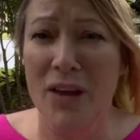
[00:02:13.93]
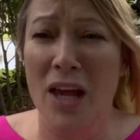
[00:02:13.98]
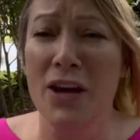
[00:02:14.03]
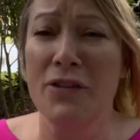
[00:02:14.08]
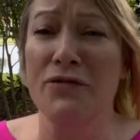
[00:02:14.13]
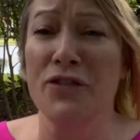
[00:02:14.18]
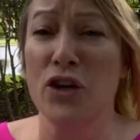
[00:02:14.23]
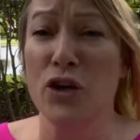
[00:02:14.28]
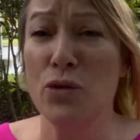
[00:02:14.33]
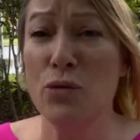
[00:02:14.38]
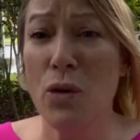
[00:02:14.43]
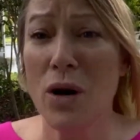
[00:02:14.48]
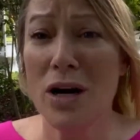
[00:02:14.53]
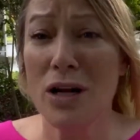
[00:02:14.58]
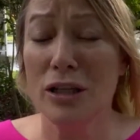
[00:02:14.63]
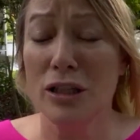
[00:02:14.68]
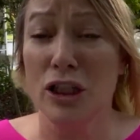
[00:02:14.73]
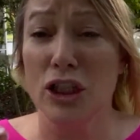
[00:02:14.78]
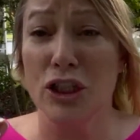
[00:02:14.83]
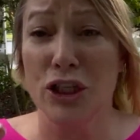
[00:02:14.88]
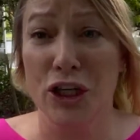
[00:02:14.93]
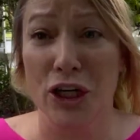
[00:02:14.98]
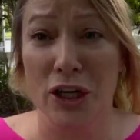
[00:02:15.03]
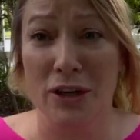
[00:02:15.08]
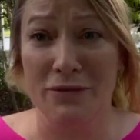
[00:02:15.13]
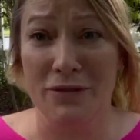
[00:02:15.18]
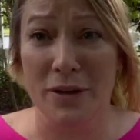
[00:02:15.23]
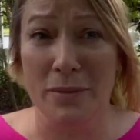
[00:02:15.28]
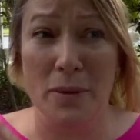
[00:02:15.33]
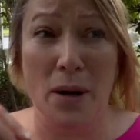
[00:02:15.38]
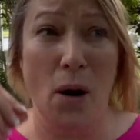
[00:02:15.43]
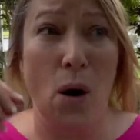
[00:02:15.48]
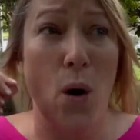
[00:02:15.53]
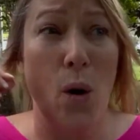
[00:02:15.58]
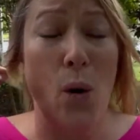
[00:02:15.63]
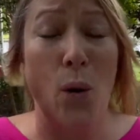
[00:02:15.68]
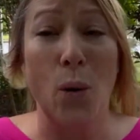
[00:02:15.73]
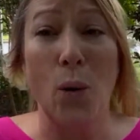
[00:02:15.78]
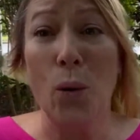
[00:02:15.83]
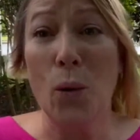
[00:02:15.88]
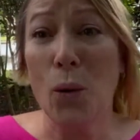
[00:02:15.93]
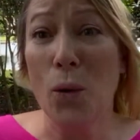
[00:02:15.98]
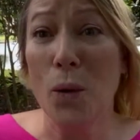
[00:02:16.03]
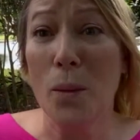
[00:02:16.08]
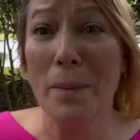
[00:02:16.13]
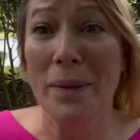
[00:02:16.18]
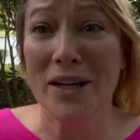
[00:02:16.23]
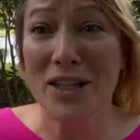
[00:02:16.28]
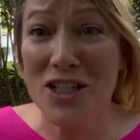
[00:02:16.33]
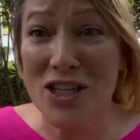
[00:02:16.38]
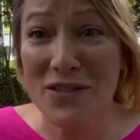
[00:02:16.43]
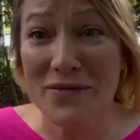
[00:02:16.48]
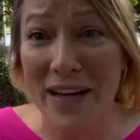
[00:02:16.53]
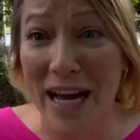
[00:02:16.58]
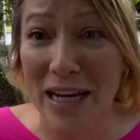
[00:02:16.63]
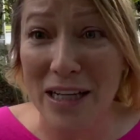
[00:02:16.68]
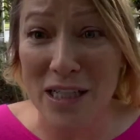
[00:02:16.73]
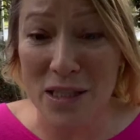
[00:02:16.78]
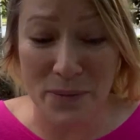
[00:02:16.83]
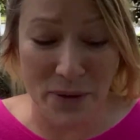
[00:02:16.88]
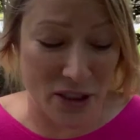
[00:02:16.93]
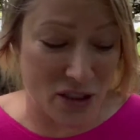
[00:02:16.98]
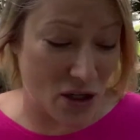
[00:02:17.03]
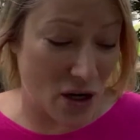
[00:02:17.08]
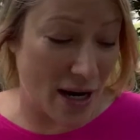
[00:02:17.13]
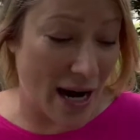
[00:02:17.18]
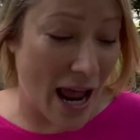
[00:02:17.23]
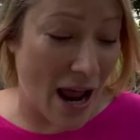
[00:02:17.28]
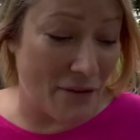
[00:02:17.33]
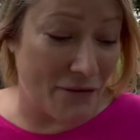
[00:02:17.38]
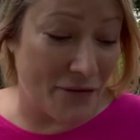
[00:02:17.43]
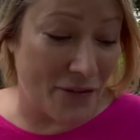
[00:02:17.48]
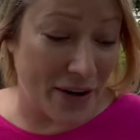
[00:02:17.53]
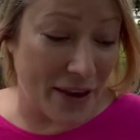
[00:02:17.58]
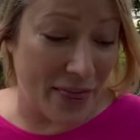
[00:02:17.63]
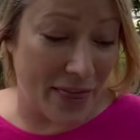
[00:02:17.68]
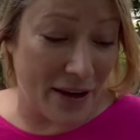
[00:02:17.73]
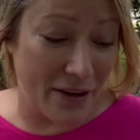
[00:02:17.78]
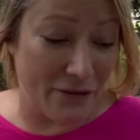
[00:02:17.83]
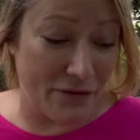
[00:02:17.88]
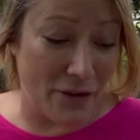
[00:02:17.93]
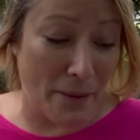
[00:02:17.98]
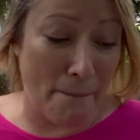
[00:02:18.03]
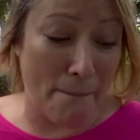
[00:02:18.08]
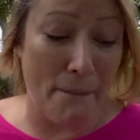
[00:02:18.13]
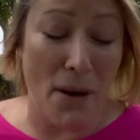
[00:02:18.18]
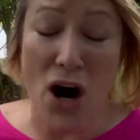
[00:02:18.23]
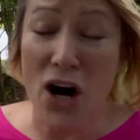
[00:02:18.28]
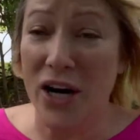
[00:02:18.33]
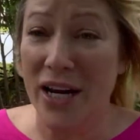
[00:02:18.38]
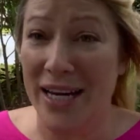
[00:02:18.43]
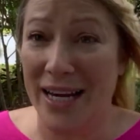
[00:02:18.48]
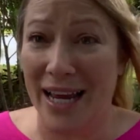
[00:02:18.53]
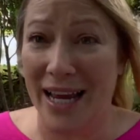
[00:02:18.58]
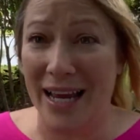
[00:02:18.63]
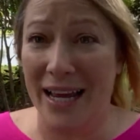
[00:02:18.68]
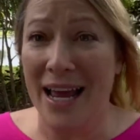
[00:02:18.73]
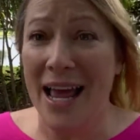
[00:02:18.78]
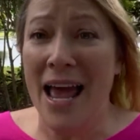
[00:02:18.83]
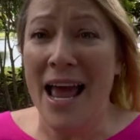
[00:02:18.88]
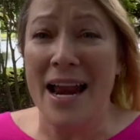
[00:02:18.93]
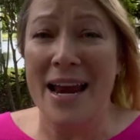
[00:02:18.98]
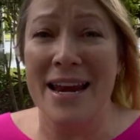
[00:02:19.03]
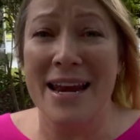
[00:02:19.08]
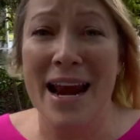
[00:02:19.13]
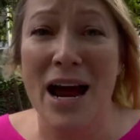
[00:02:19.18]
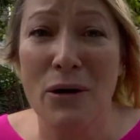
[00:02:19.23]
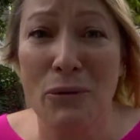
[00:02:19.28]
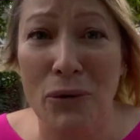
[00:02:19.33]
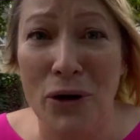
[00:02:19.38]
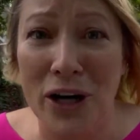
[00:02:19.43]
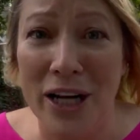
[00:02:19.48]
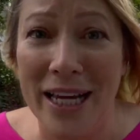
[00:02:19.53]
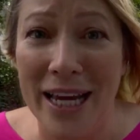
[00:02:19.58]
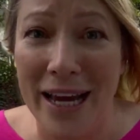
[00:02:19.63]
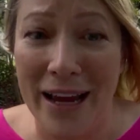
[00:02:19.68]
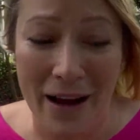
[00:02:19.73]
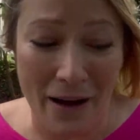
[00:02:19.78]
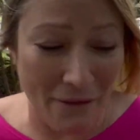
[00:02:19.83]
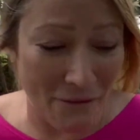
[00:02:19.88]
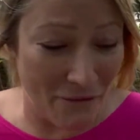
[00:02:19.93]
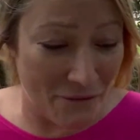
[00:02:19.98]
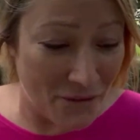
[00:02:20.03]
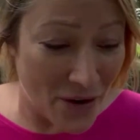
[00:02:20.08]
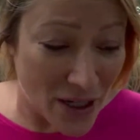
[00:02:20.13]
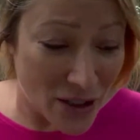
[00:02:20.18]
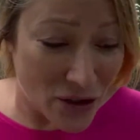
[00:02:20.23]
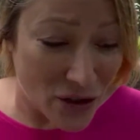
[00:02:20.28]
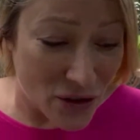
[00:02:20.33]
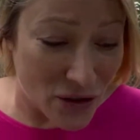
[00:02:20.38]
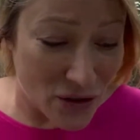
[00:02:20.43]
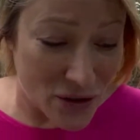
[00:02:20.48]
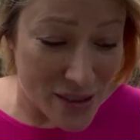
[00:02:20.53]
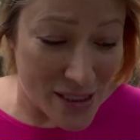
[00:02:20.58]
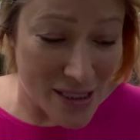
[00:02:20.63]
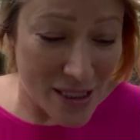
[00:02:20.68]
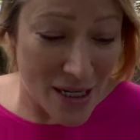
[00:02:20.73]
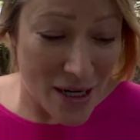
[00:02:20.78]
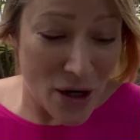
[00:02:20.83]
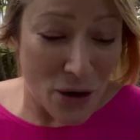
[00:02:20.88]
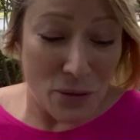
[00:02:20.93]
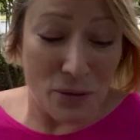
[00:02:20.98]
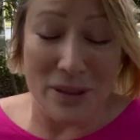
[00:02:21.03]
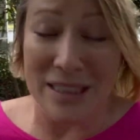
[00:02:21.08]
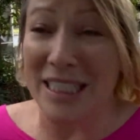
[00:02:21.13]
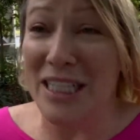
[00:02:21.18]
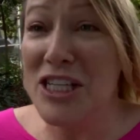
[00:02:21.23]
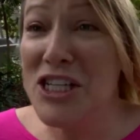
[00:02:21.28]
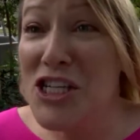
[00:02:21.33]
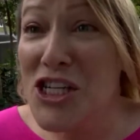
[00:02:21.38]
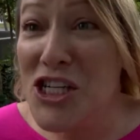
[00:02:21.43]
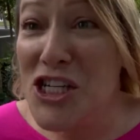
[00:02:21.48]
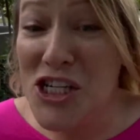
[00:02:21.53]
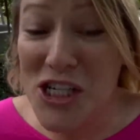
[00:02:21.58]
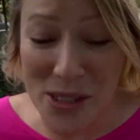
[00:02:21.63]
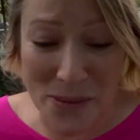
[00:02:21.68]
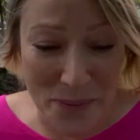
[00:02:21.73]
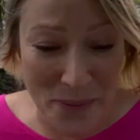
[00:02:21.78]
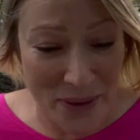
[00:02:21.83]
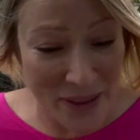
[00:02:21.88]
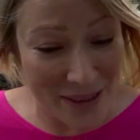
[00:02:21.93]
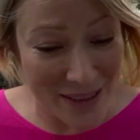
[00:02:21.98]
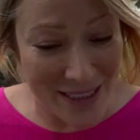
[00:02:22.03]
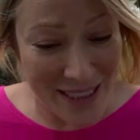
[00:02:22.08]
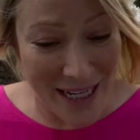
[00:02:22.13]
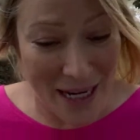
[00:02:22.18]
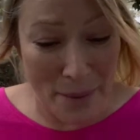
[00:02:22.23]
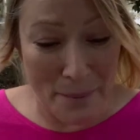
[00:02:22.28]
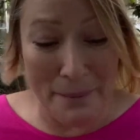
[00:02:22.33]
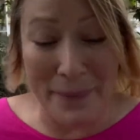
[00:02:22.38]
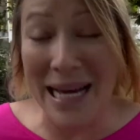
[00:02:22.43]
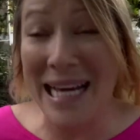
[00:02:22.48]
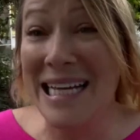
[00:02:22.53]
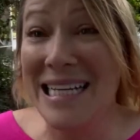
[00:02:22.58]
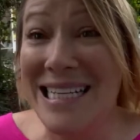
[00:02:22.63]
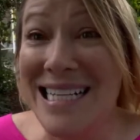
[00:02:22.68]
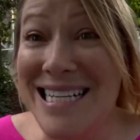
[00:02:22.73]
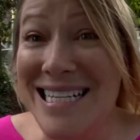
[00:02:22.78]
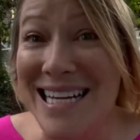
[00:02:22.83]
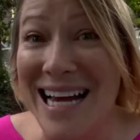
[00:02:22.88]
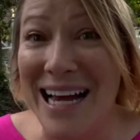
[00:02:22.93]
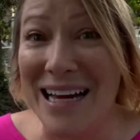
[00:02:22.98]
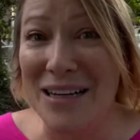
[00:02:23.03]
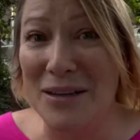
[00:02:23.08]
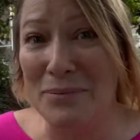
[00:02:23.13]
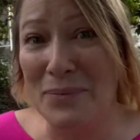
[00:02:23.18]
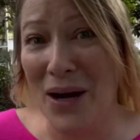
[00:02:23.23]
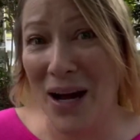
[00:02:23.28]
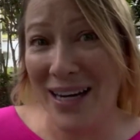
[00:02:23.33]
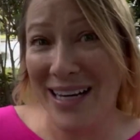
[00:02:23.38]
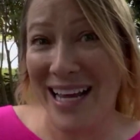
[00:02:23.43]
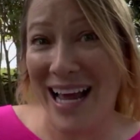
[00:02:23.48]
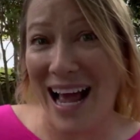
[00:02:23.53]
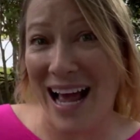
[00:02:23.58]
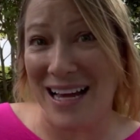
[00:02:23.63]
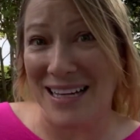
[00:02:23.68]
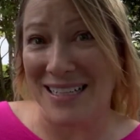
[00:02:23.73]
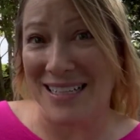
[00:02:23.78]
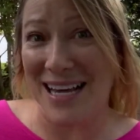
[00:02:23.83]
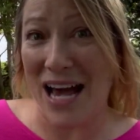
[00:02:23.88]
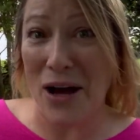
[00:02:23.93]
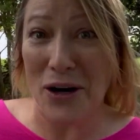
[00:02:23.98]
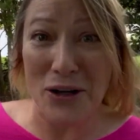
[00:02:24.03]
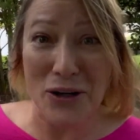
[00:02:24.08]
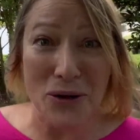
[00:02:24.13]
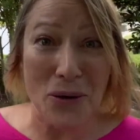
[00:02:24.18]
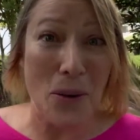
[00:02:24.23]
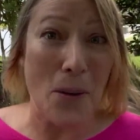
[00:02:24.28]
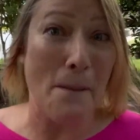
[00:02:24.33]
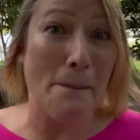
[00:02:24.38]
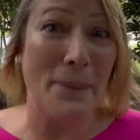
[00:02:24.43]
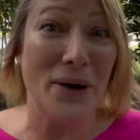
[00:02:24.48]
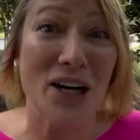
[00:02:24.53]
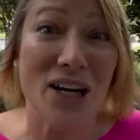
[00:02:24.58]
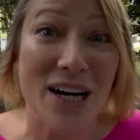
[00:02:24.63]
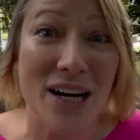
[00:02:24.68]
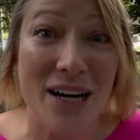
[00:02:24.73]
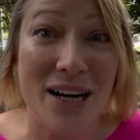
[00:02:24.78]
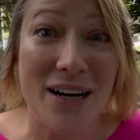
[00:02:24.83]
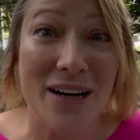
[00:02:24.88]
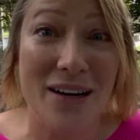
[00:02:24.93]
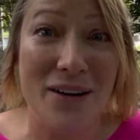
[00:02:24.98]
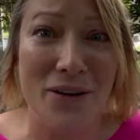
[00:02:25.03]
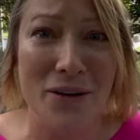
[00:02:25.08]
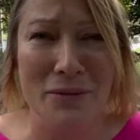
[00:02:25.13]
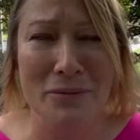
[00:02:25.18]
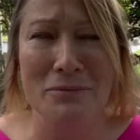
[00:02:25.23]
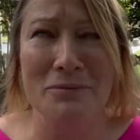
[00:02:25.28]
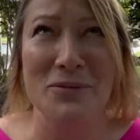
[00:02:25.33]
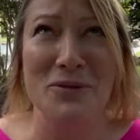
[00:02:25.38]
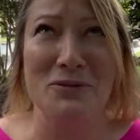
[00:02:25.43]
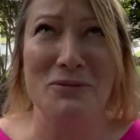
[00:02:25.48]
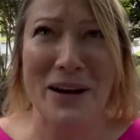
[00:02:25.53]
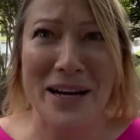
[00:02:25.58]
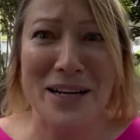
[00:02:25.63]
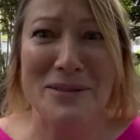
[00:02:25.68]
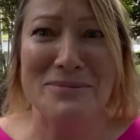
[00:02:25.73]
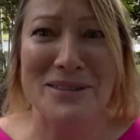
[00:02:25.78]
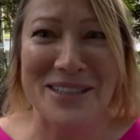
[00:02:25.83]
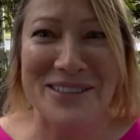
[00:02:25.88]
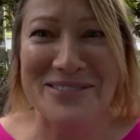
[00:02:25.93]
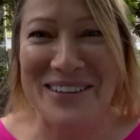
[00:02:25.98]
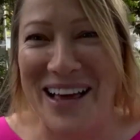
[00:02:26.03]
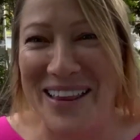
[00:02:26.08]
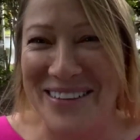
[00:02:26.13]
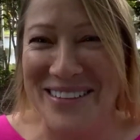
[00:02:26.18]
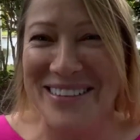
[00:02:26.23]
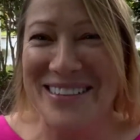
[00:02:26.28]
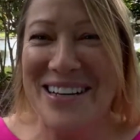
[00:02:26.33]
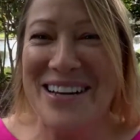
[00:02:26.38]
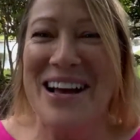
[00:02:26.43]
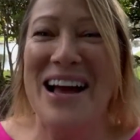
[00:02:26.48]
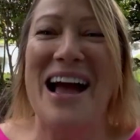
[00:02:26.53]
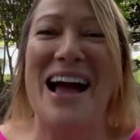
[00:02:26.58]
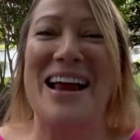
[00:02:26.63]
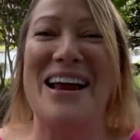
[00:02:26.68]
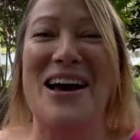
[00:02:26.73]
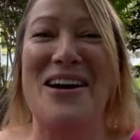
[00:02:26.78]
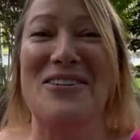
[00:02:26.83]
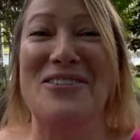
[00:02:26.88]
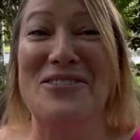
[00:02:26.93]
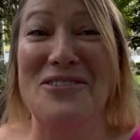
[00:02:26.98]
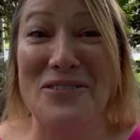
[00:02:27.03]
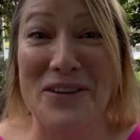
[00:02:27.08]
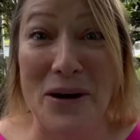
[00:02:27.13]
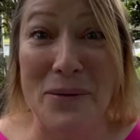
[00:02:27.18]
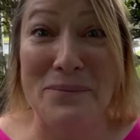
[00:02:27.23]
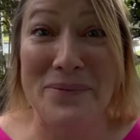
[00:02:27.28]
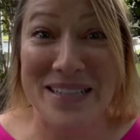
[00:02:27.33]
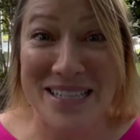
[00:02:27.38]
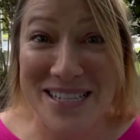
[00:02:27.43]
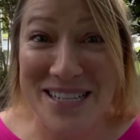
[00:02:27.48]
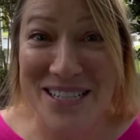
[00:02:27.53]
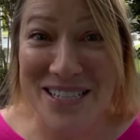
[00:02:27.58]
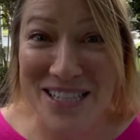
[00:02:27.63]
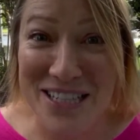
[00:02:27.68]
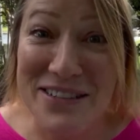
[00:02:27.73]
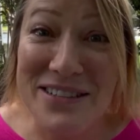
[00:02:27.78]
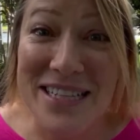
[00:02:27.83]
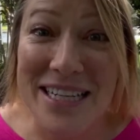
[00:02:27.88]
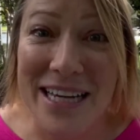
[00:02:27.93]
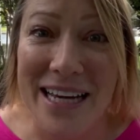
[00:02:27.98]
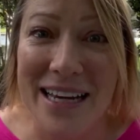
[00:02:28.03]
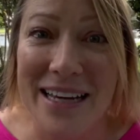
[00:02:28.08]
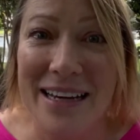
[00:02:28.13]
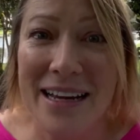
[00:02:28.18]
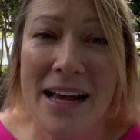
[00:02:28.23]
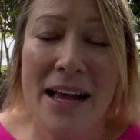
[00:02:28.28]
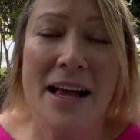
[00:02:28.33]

if you want to learn from a whole bunch of experts on everything from marketing, networking, funnels, relationship building, mindset, podcasts, how to grow a book, or write a book rather, on how to grow your business using it,